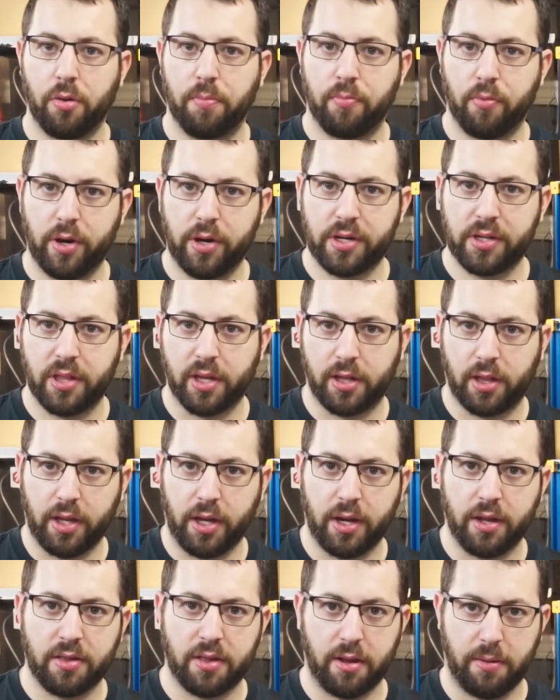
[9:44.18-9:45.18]
printed the
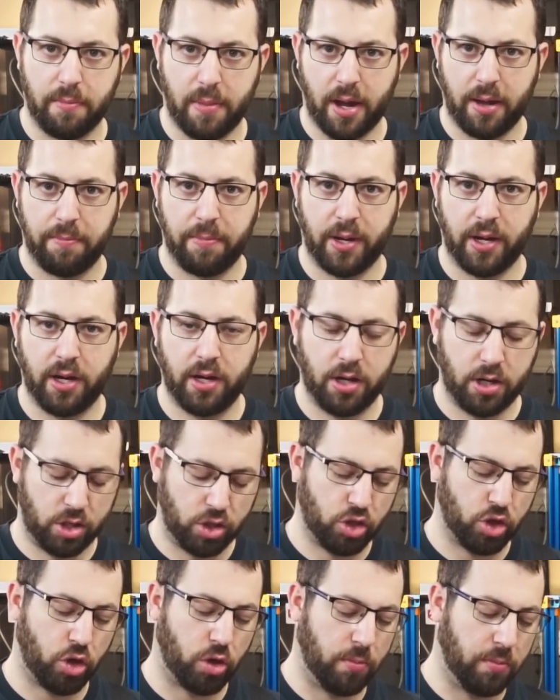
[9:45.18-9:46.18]
cleanest in my opinion in
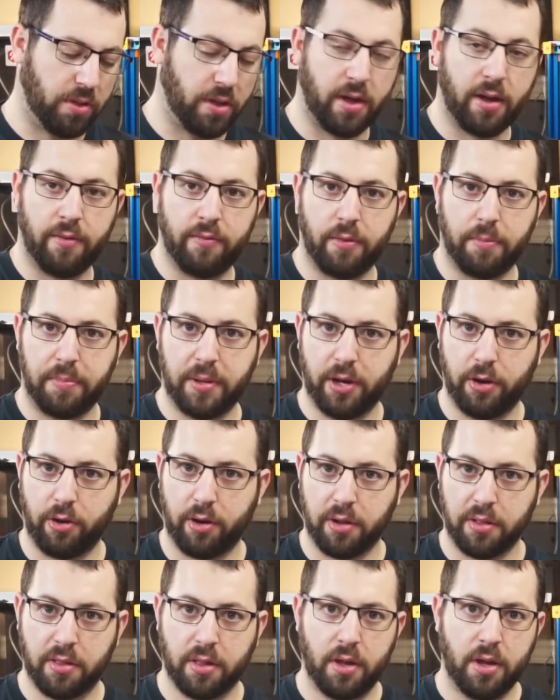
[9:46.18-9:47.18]
terms of
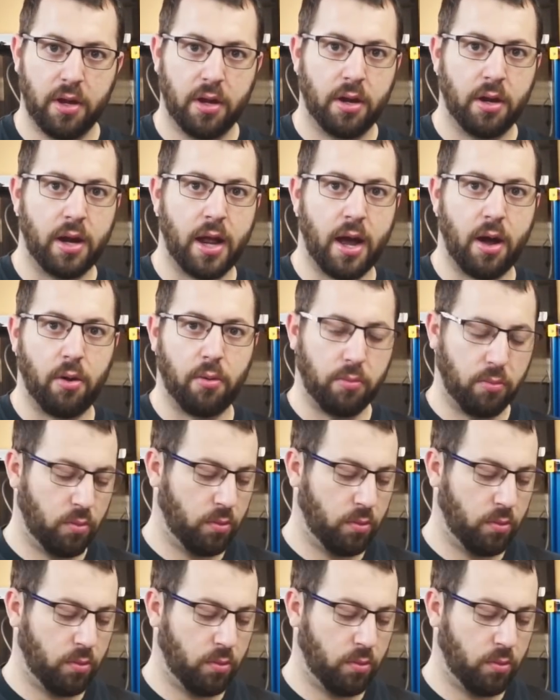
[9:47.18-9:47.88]
appearance. Now,